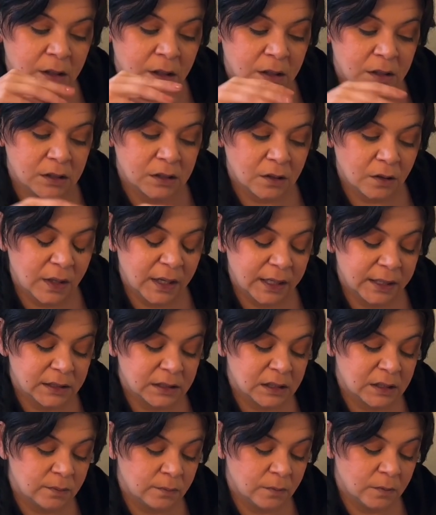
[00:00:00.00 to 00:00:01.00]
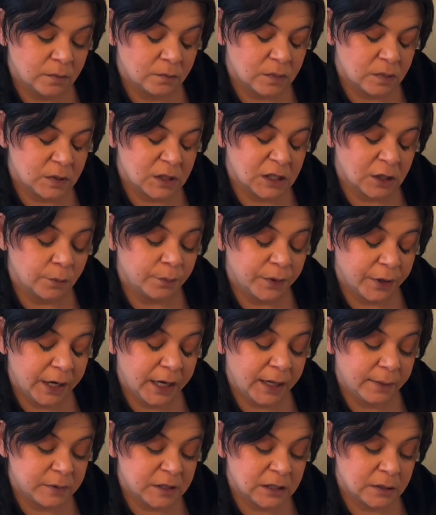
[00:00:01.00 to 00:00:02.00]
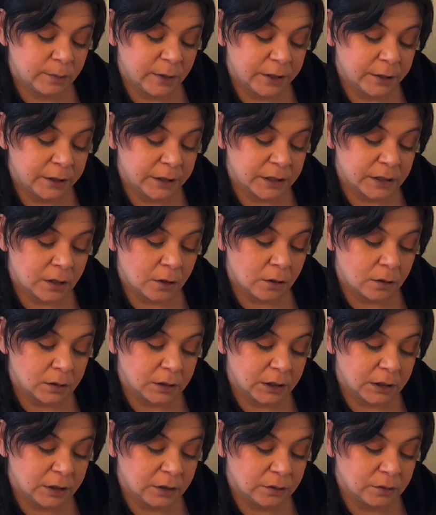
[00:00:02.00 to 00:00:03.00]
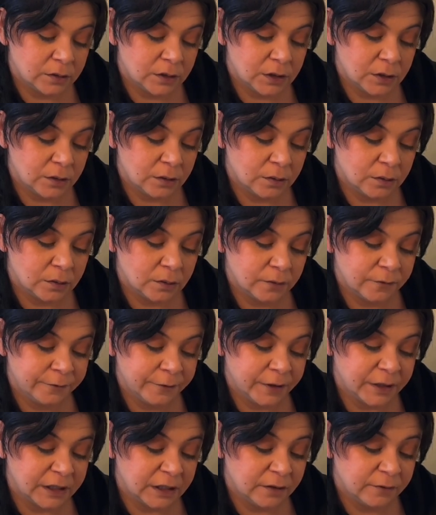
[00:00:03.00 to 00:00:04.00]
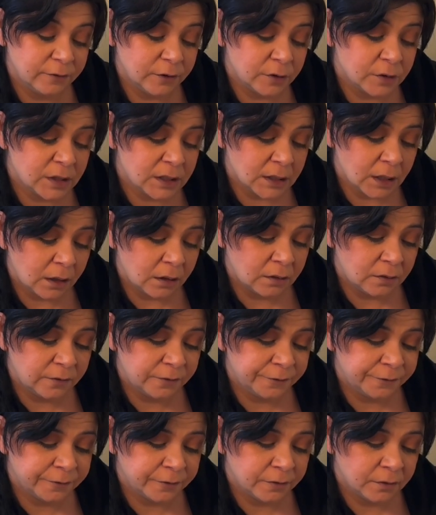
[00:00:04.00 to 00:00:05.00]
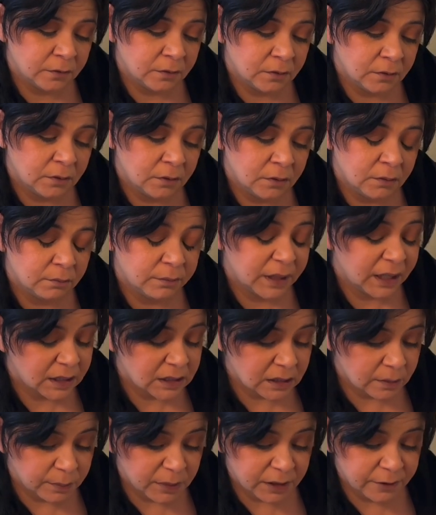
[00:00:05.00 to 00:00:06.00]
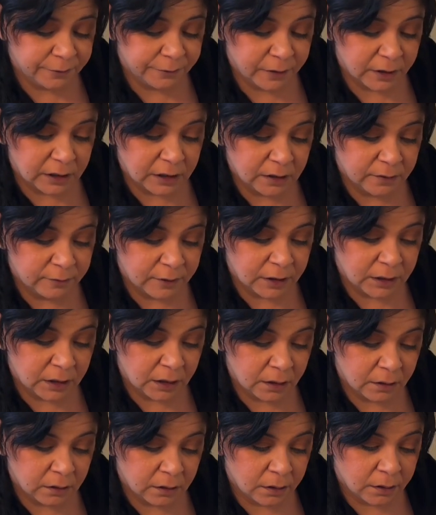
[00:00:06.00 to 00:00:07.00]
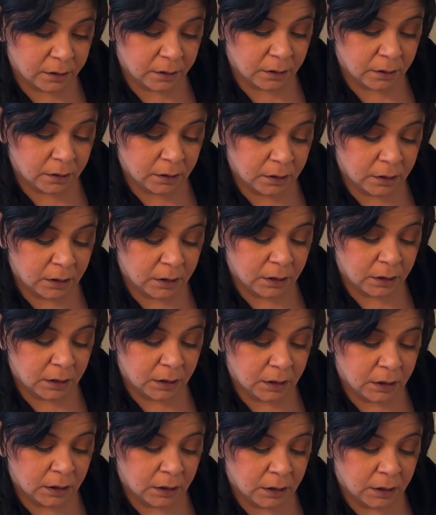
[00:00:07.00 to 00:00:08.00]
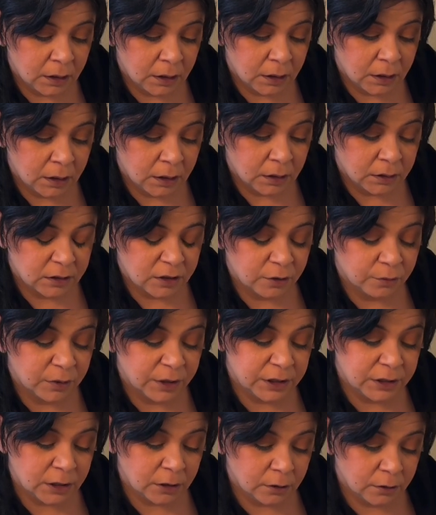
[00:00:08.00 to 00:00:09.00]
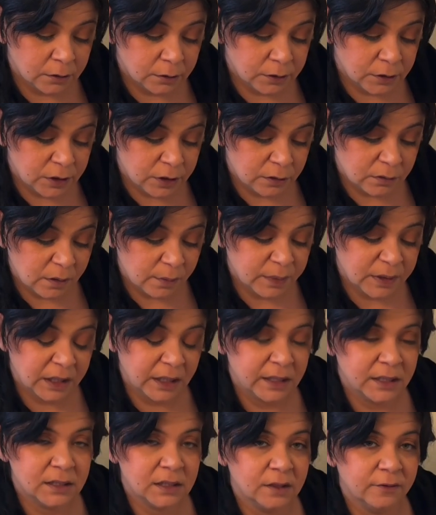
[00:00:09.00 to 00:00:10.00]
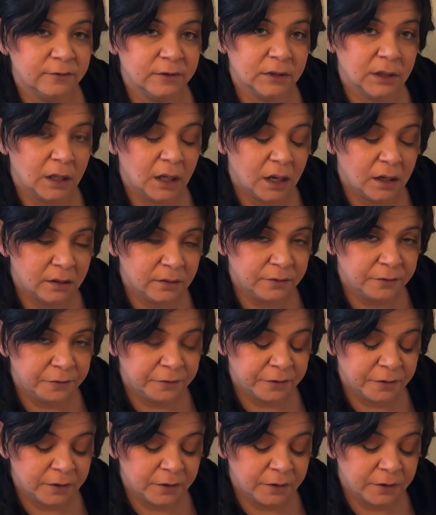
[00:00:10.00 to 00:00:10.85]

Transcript: So perhaps Spirit is calling you to forgive yourself, possibly forgive another, to return to a place of love.